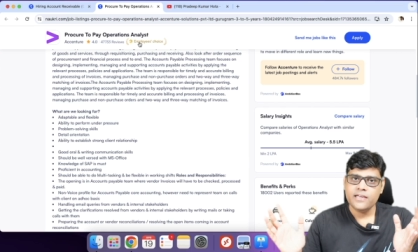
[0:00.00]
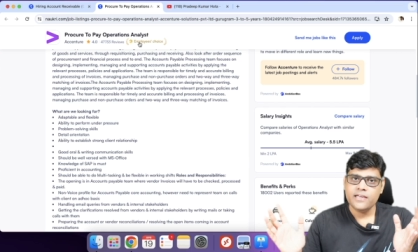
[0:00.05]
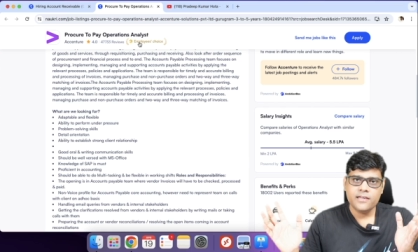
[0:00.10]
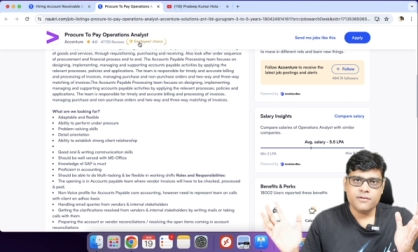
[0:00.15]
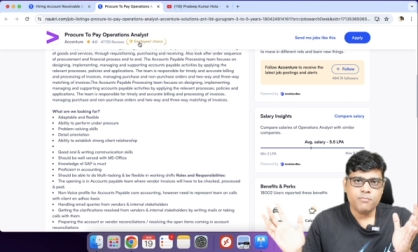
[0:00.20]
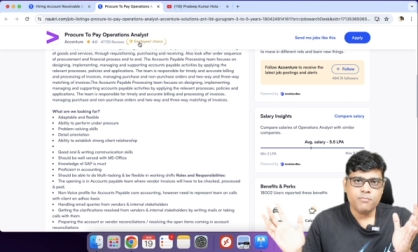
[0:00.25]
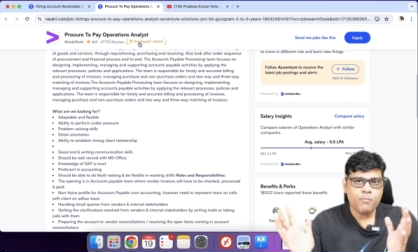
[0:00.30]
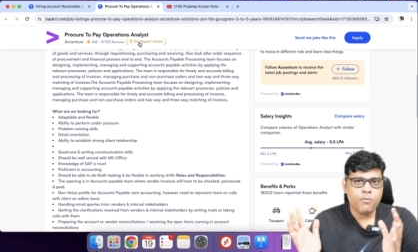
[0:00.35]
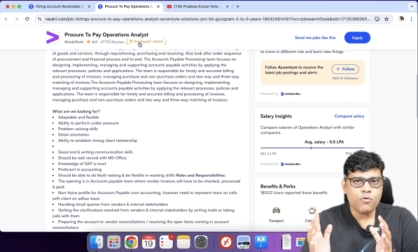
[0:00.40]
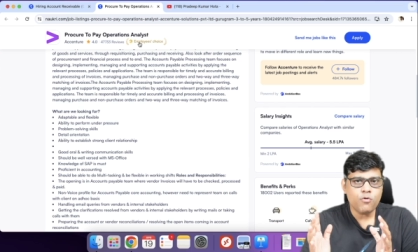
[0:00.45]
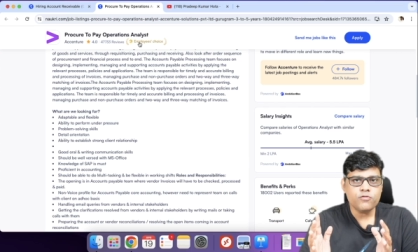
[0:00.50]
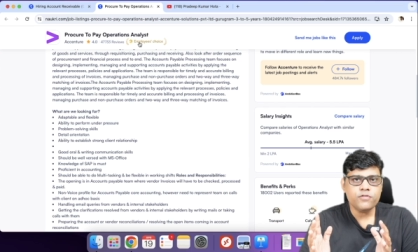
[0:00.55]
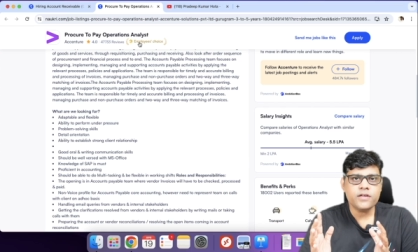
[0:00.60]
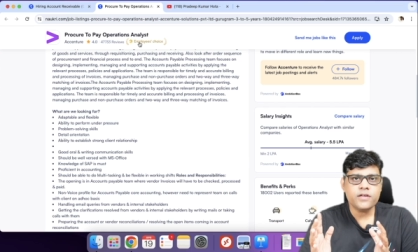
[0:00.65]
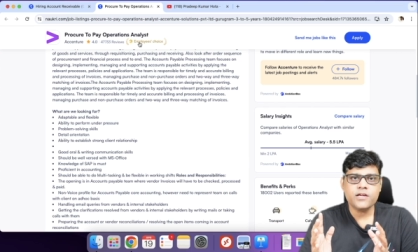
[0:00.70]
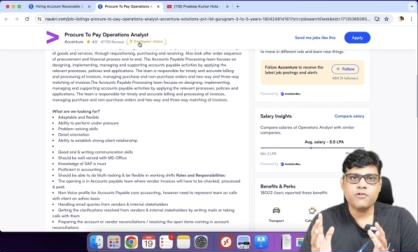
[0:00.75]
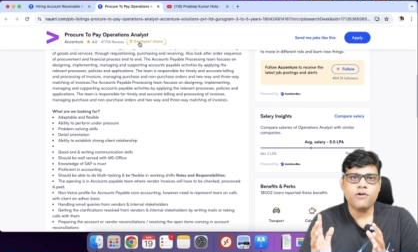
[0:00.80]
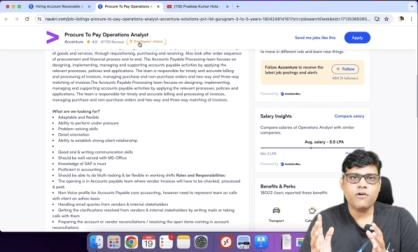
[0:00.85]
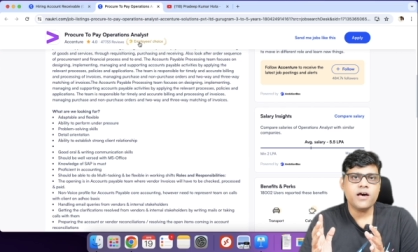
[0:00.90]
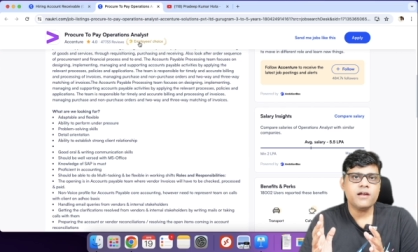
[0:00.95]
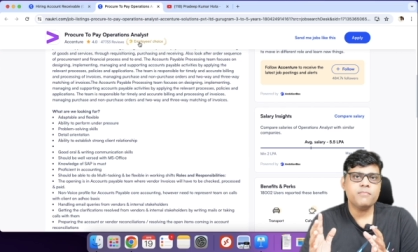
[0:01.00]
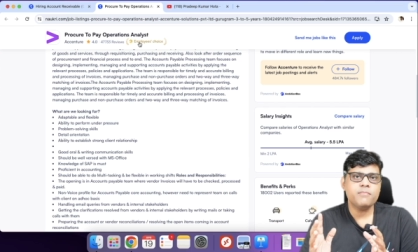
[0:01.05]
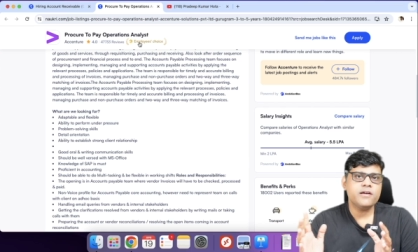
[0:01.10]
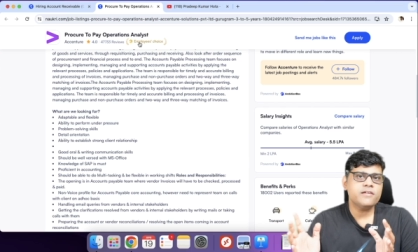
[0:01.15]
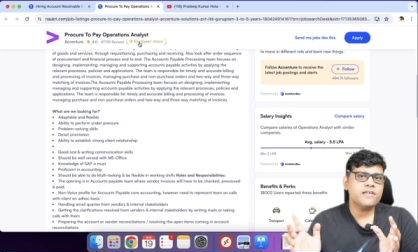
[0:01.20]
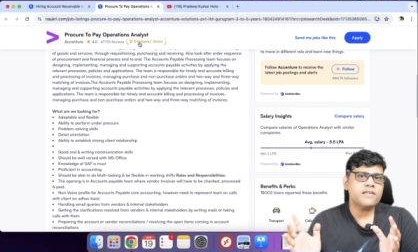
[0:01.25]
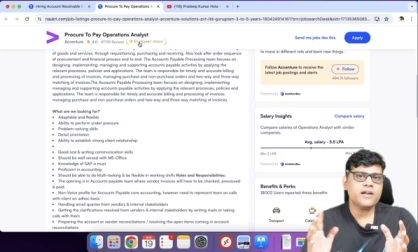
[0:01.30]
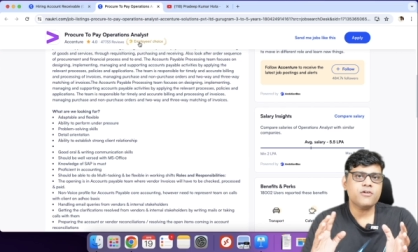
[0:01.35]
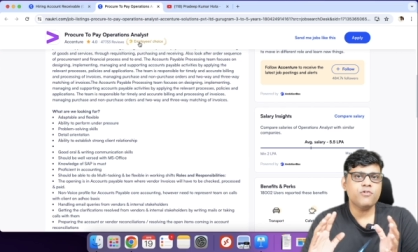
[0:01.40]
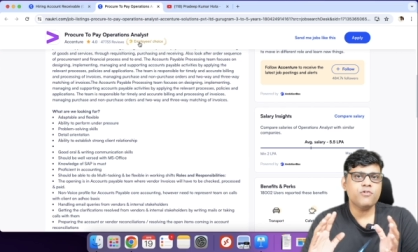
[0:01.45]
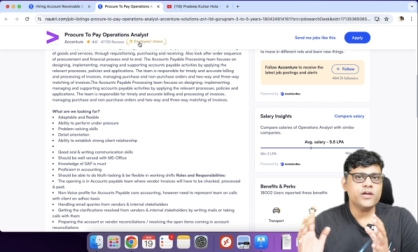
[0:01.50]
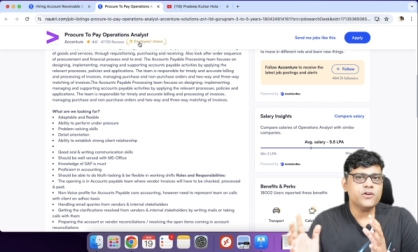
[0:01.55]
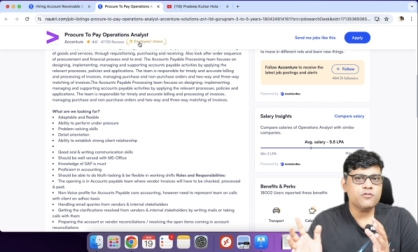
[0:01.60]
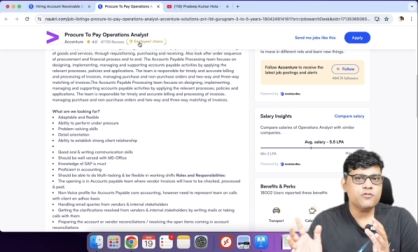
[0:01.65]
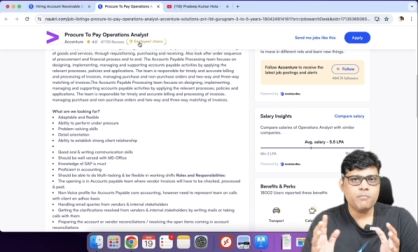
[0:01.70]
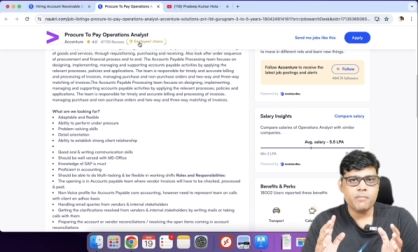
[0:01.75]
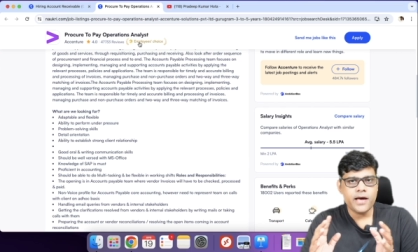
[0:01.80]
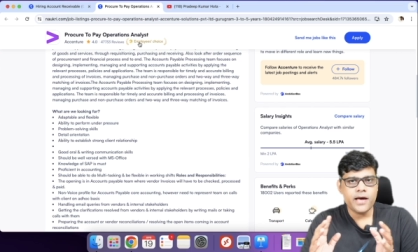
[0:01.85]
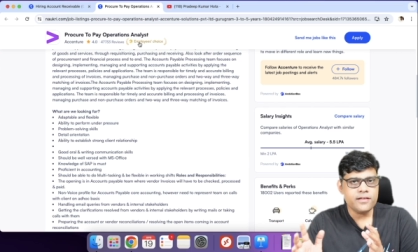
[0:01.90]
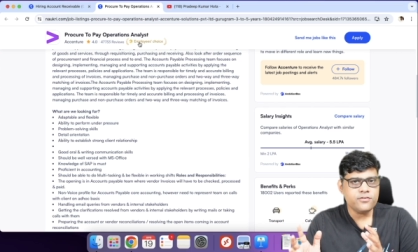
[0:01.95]
If both the requirements are going
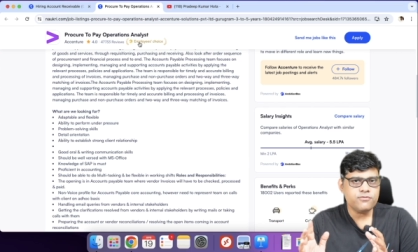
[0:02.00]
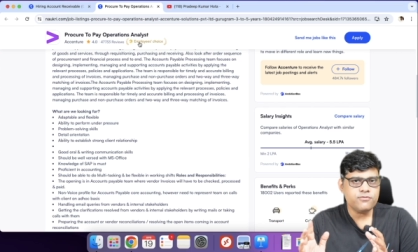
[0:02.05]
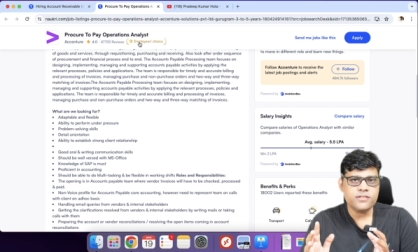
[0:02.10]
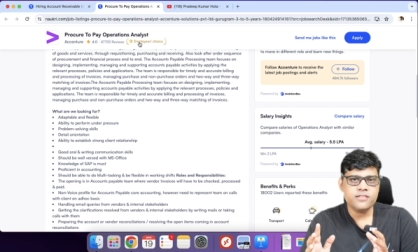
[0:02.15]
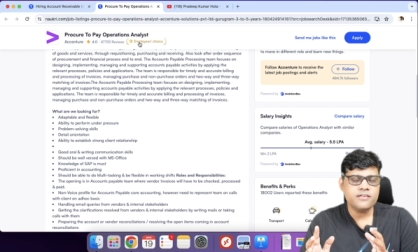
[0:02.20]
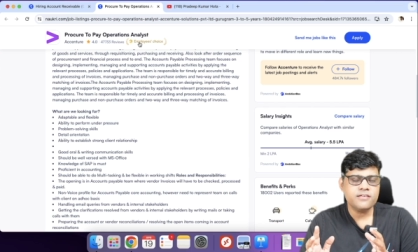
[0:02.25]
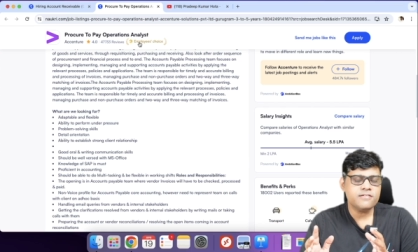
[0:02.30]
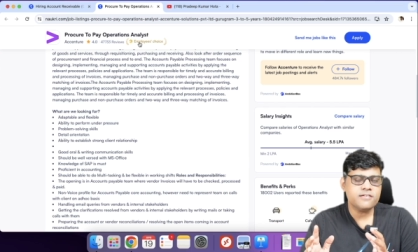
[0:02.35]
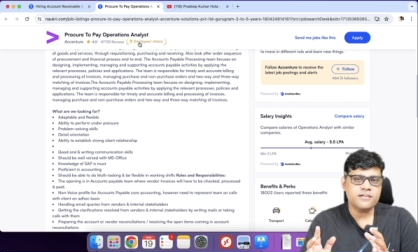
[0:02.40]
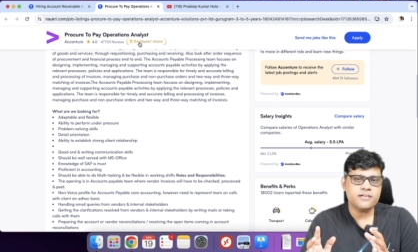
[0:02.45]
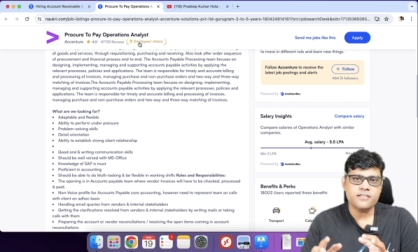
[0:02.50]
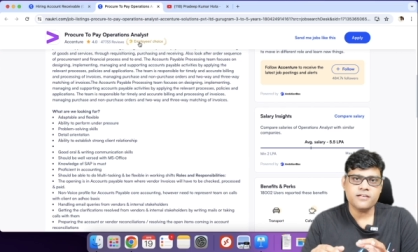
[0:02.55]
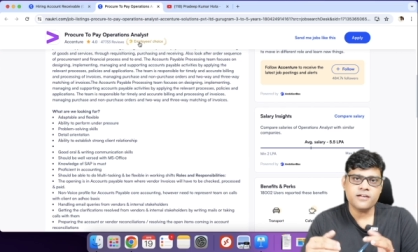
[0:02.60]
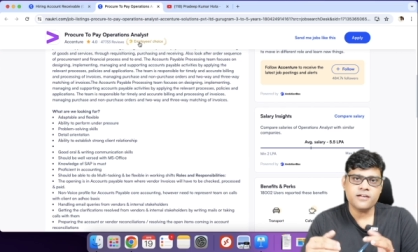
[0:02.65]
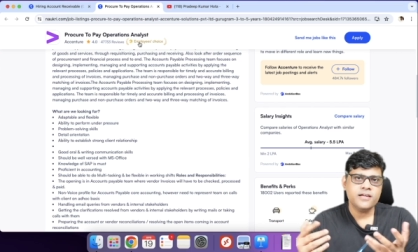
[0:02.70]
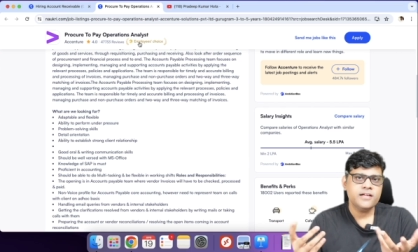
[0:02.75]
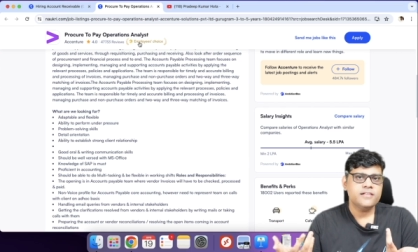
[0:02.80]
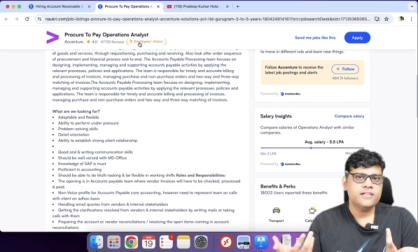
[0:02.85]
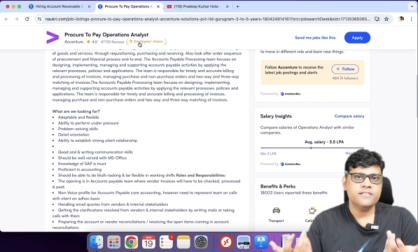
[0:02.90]
to match with each other,